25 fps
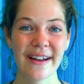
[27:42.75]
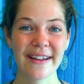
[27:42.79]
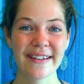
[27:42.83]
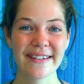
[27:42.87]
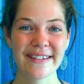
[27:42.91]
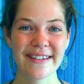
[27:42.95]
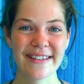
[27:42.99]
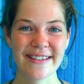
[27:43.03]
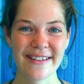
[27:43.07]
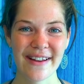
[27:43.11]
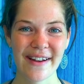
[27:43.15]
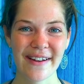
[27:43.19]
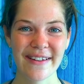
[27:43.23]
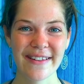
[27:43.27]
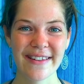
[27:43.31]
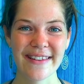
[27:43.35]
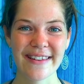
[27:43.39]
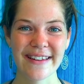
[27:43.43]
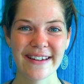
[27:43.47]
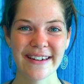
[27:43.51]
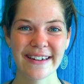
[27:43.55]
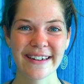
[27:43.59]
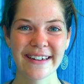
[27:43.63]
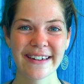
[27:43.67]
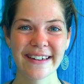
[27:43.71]
just
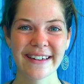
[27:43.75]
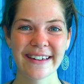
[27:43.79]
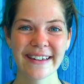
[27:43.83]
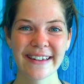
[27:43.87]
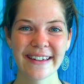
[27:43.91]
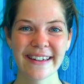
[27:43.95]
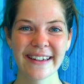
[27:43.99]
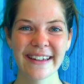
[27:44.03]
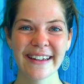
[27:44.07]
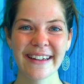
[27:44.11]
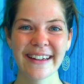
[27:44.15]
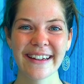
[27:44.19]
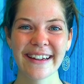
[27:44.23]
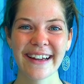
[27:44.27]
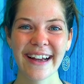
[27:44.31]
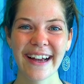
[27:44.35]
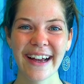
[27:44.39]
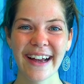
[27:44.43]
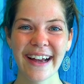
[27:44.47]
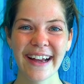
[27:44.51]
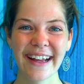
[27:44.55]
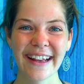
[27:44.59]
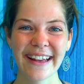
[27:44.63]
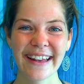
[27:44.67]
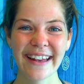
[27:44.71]
answer,
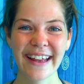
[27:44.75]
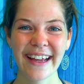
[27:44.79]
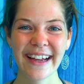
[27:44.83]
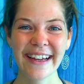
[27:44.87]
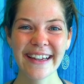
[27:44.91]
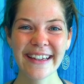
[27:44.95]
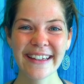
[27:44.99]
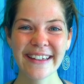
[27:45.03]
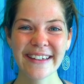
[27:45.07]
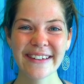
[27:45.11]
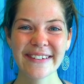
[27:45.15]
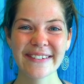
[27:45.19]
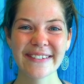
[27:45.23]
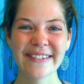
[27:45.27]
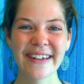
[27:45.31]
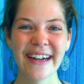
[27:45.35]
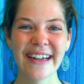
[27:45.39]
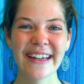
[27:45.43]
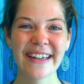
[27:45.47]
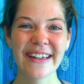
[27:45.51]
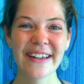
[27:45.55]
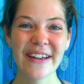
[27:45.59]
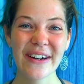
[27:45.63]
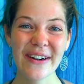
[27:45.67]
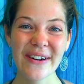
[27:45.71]
thank you, I
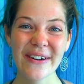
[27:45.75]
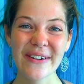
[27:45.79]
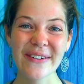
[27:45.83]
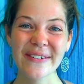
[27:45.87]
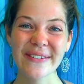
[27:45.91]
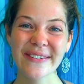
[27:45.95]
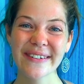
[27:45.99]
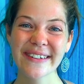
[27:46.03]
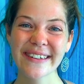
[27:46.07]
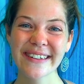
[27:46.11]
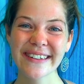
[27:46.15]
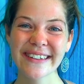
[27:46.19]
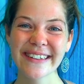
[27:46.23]
know.